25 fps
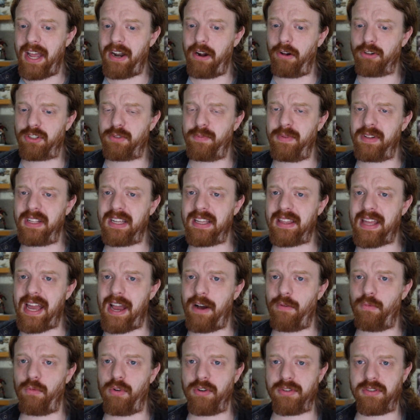And ultimately
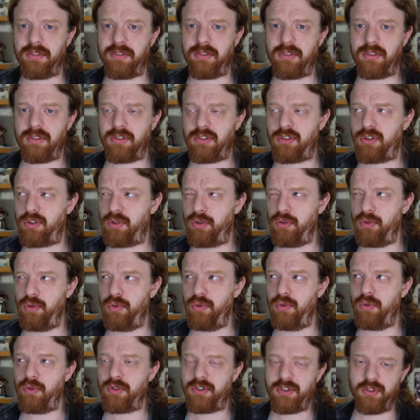that wasn't
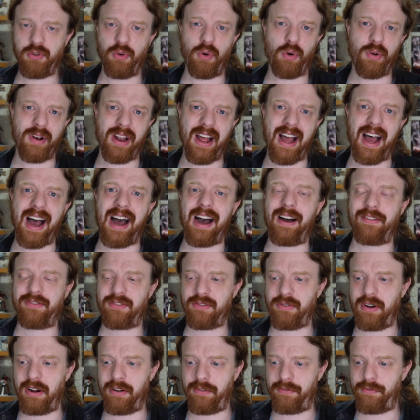too sought
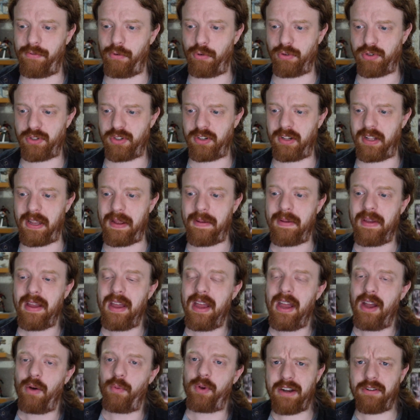after, unfortunately.
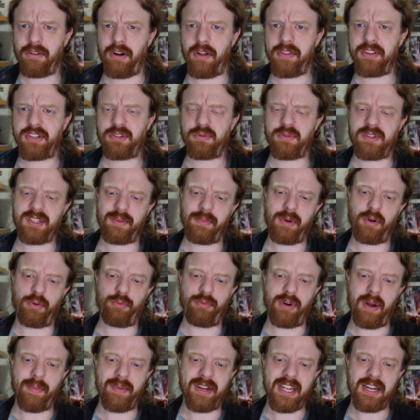Later on this was
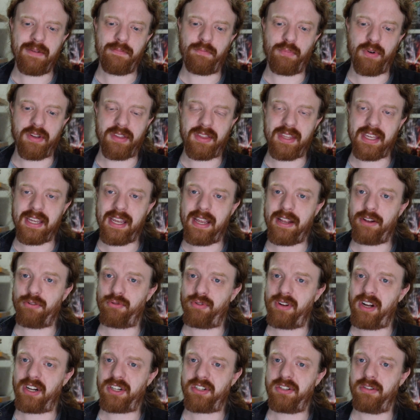somewhat remedied with the
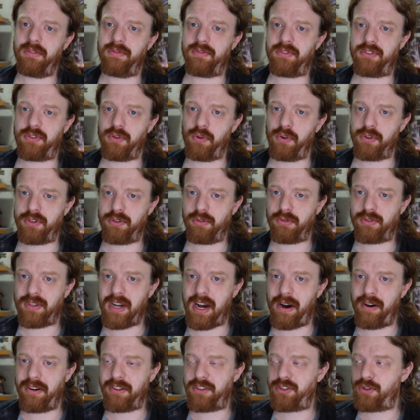introduction of Dorsal
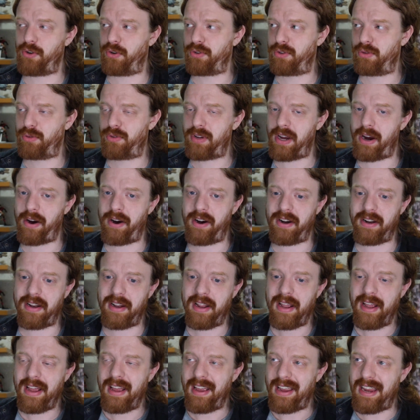Turret. Dorsal Turret,
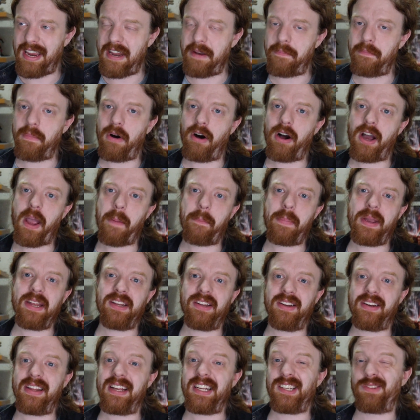in my
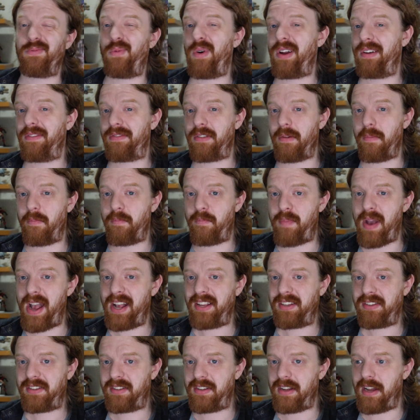opinion, is one of the
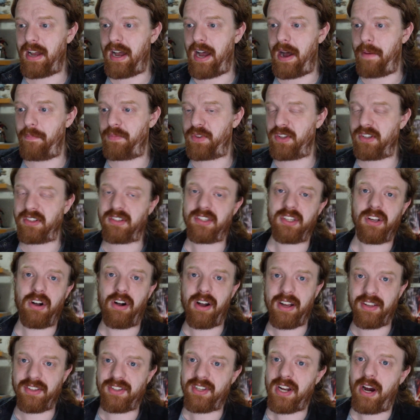best
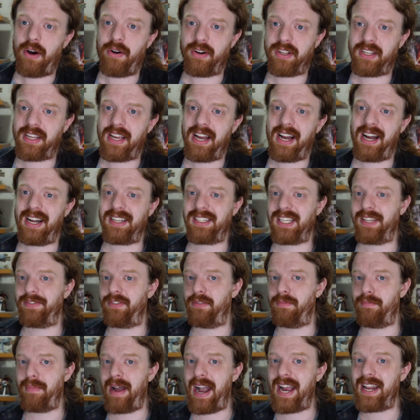designed turret cards
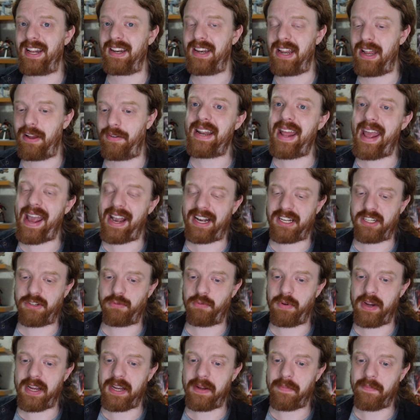ever made in
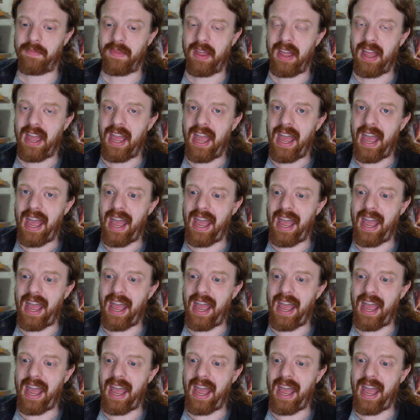X-Wing.